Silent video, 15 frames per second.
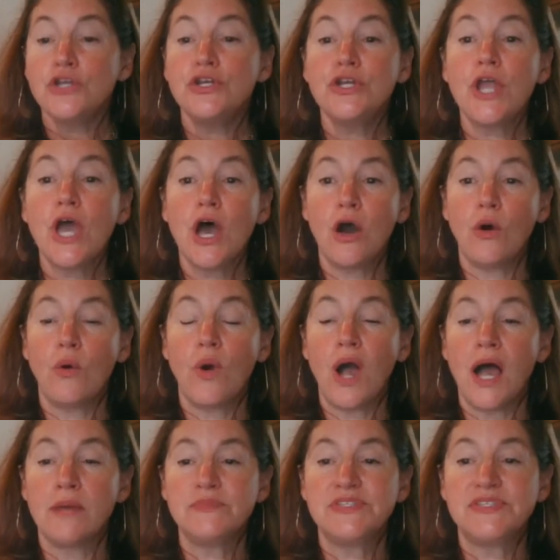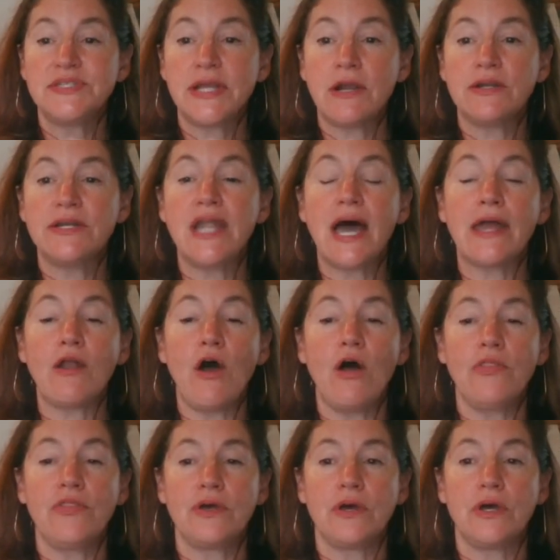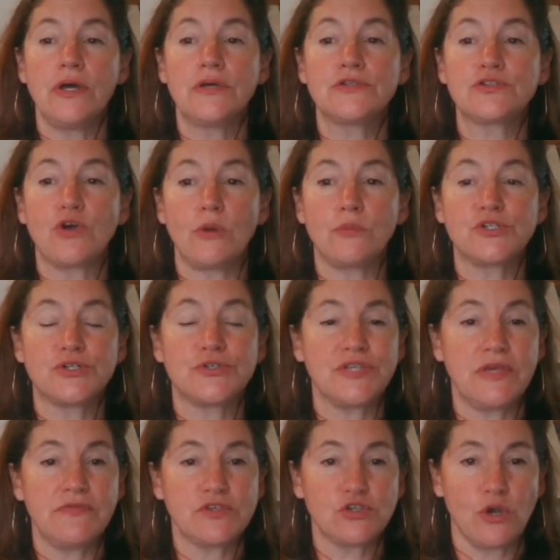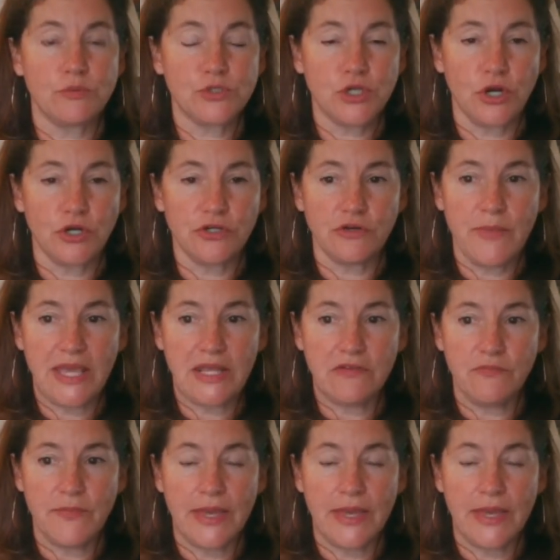No, um, Sarah, not all the sculptures in the sculpture garden are made of